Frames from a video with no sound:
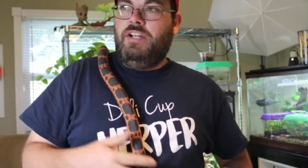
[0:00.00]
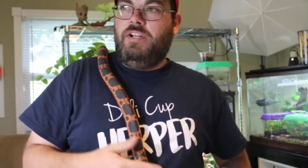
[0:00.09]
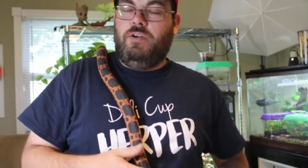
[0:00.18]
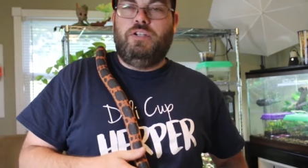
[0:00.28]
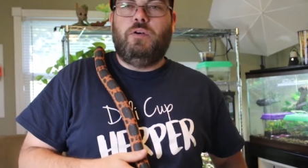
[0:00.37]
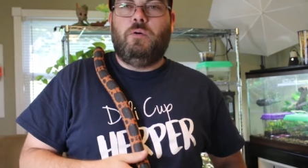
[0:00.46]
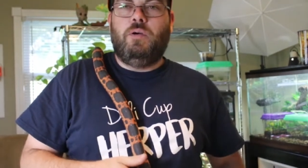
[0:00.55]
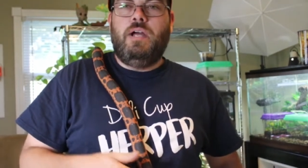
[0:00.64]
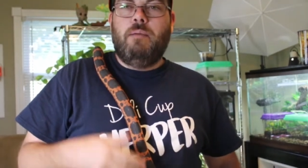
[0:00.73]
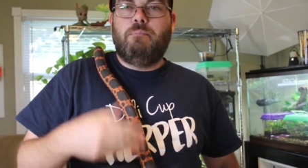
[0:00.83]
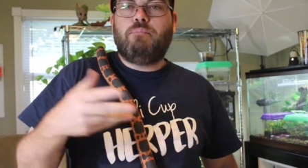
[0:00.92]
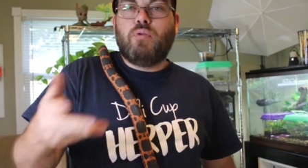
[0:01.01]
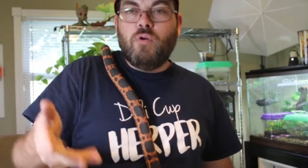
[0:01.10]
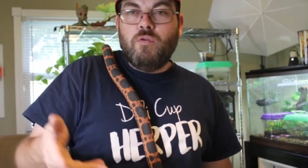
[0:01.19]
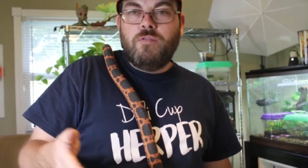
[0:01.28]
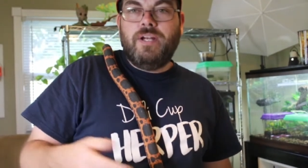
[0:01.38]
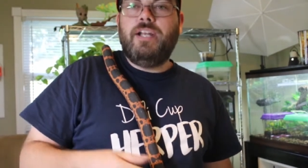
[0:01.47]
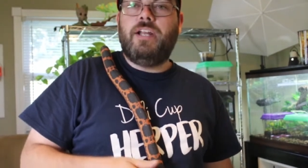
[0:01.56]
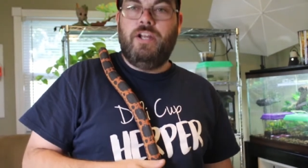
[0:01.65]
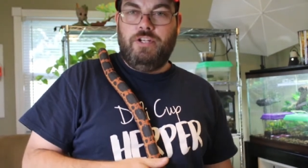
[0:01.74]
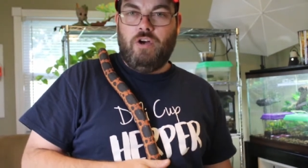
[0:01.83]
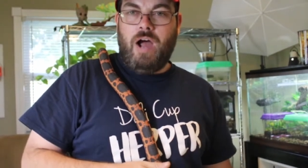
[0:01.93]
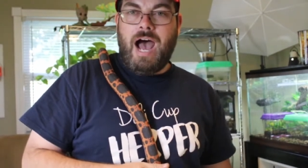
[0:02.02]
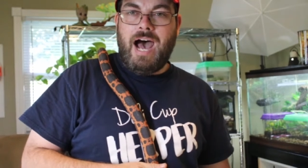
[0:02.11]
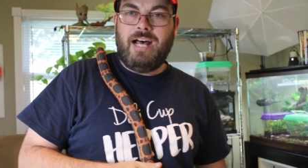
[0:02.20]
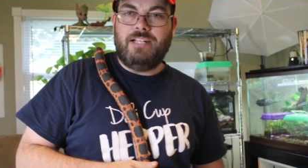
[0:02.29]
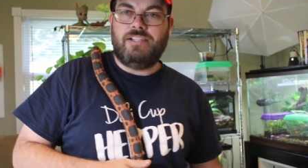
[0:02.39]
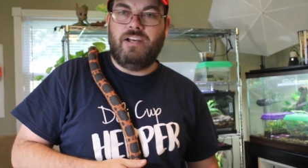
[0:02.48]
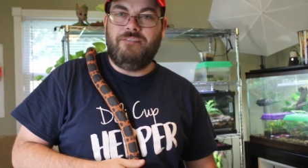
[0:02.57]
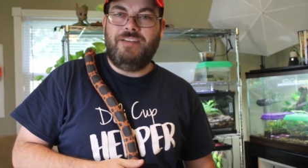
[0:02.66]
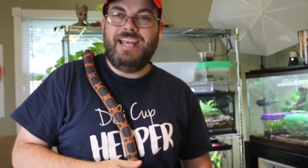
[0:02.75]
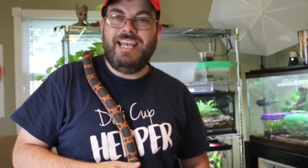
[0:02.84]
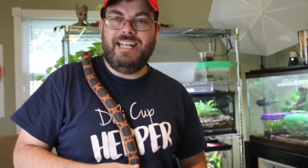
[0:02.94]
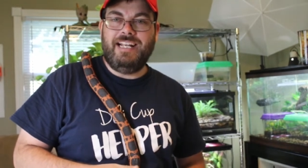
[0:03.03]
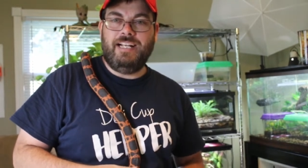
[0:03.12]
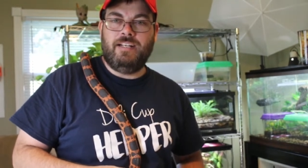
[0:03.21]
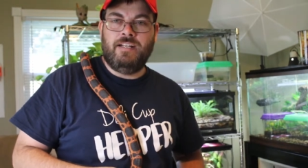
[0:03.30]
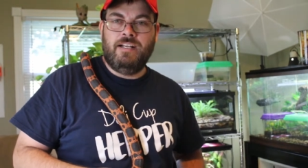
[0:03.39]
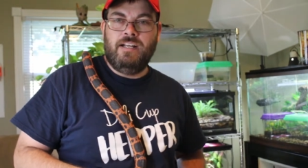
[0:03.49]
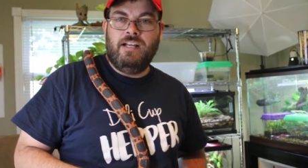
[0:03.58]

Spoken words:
you're improving your odds of hitting